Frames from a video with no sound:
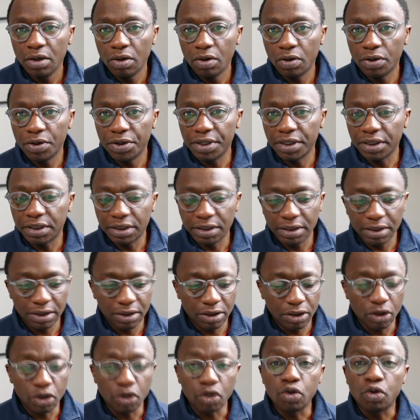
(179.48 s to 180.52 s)
or
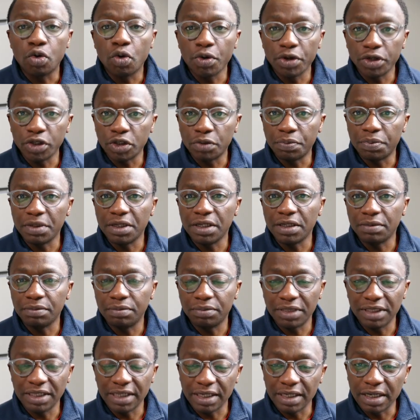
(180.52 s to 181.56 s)
it's going to be
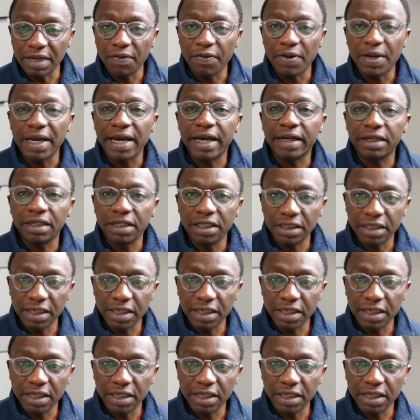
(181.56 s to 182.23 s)
significantly